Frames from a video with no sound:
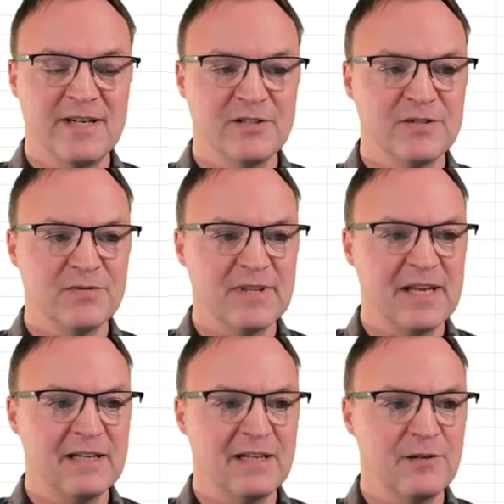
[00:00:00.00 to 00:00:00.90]
just where
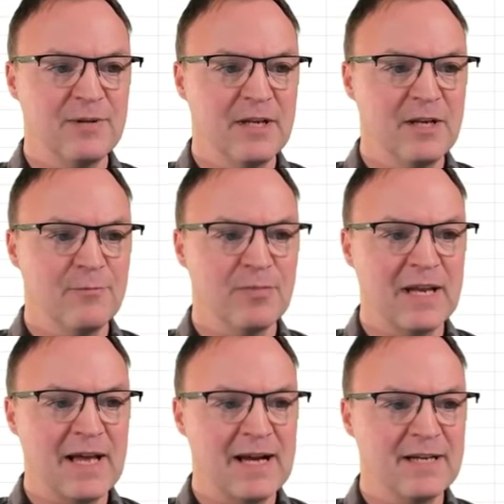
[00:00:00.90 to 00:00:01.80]
that little
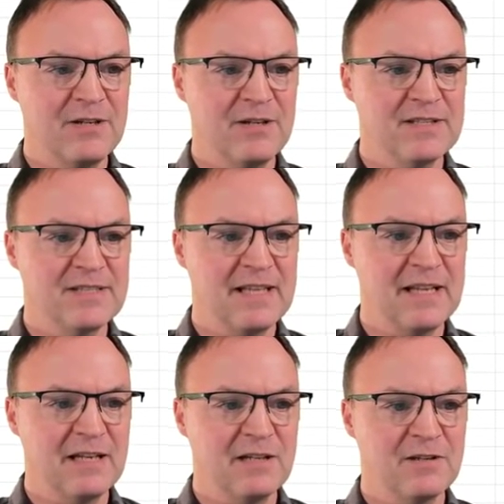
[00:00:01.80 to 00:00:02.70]
black, you can see
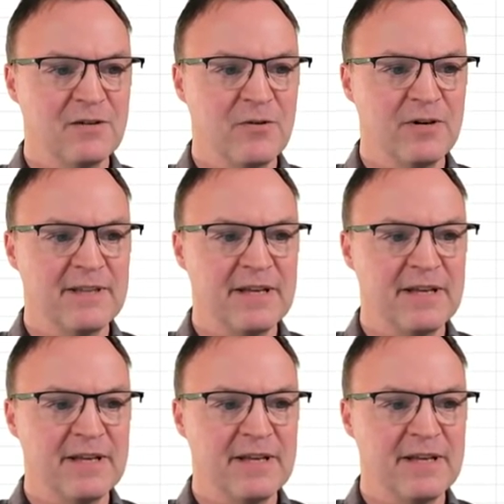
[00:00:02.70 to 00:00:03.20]
that little corner,